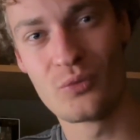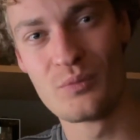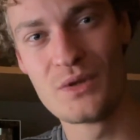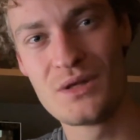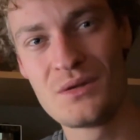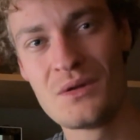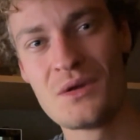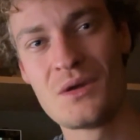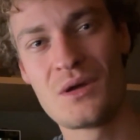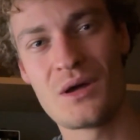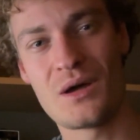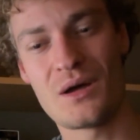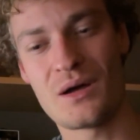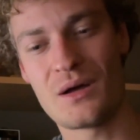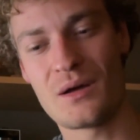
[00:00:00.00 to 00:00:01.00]
me
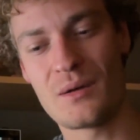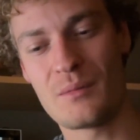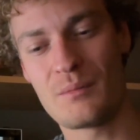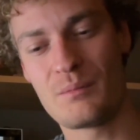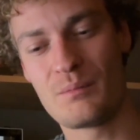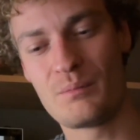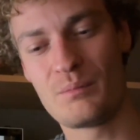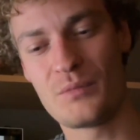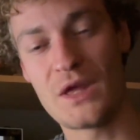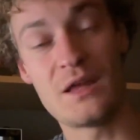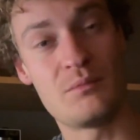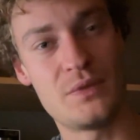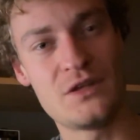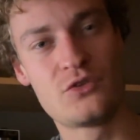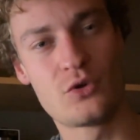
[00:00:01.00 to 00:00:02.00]

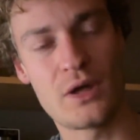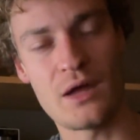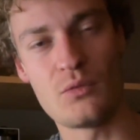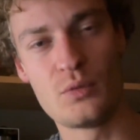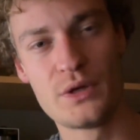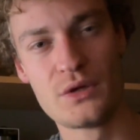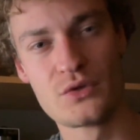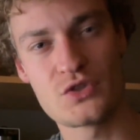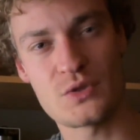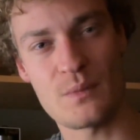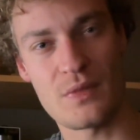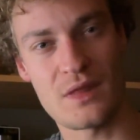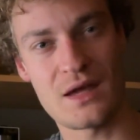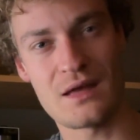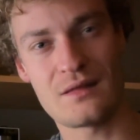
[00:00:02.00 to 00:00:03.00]
at B2K Wheels
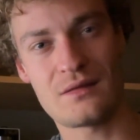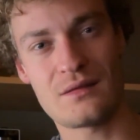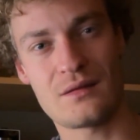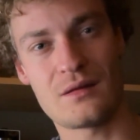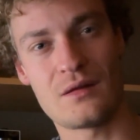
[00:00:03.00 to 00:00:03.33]
that